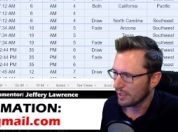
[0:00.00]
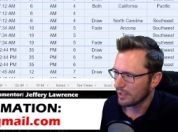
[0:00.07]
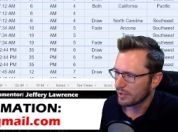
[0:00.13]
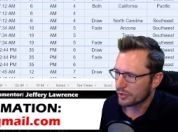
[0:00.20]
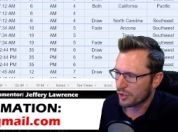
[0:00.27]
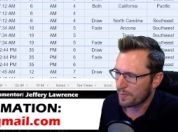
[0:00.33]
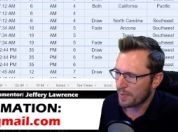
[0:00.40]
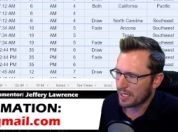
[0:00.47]

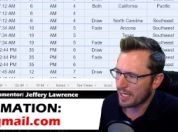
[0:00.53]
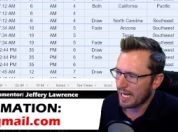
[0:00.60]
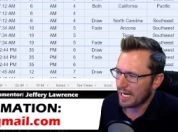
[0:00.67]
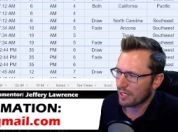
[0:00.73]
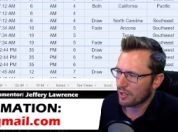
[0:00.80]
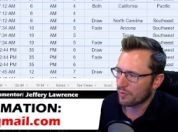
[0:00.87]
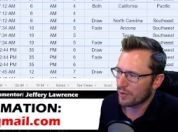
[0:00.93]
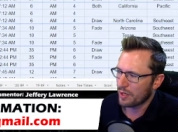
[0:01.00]
So I'm not going to
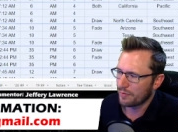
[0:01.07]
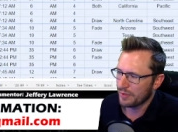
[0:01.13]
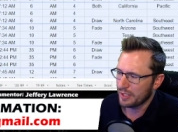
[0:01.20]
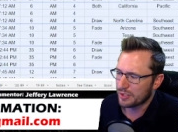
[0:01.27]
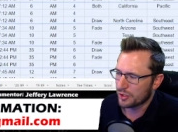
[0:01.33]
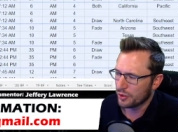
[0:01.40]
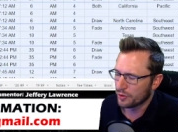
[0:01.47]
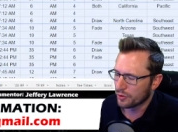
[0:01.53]
anchor around these
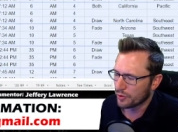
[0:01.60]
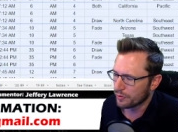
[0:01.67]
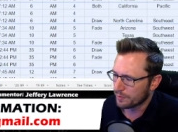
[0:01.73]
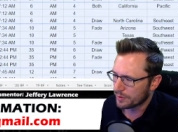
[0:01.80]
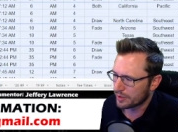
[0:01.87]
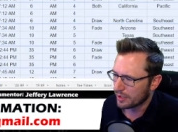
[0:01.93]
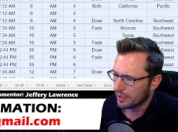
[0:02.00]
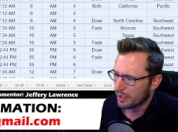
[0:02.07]
two
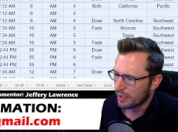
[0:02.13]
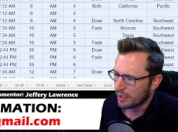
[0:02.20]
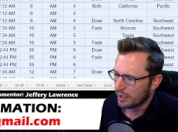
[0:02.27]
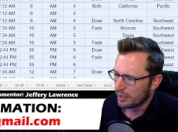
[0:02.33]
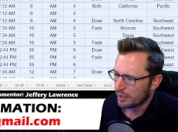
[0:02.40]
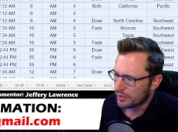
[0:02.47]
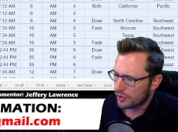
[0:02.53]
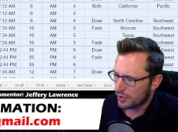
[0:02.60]
groups.
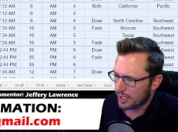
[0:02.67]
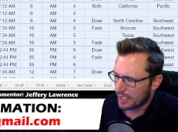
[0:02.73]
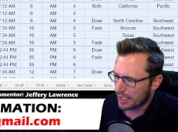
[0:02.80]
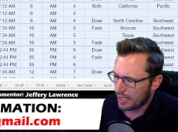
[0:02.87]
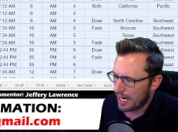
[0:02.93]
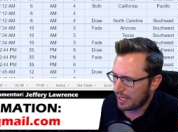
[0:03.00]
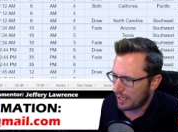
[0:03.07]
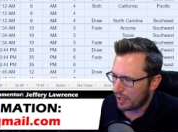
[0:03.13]
So like
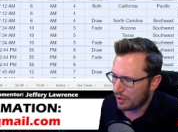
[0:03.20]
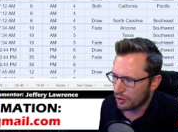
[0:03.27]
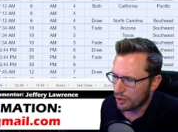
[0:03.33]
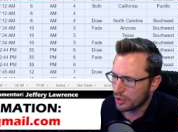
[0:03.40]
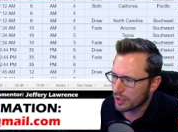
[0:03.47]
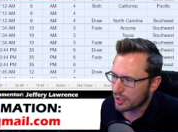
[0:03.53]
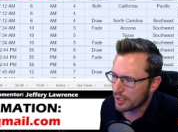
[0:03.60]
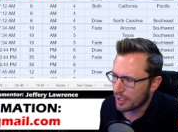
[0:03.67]
I, will
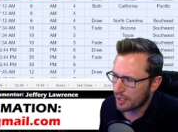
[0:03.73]
look and